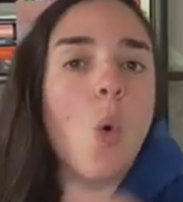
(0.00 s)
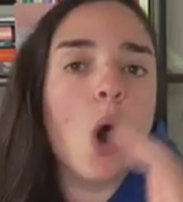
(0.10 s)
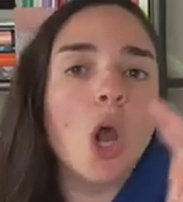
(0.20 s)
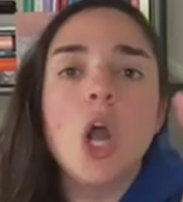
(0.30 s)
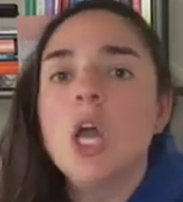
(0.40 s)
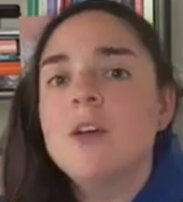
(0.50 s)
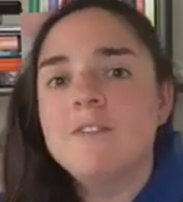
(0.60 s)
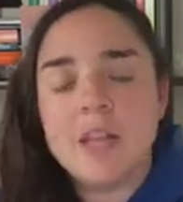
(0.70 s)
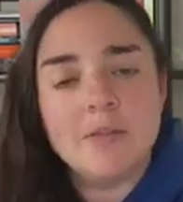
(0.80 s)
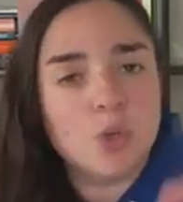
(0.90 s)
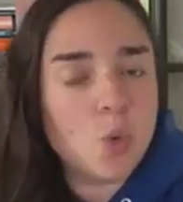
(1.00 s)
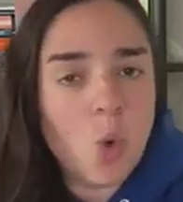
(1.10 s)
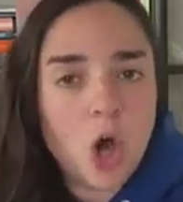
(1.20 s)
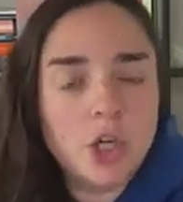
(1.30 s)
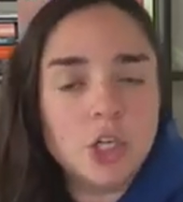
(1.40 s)
or flavored
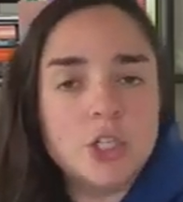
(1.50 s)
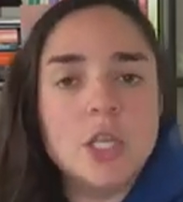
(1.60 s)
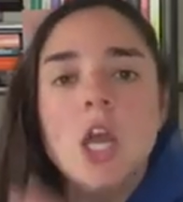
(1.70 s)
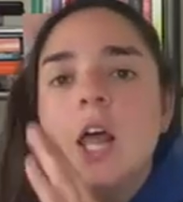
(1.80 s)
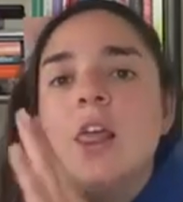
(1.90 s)
waters.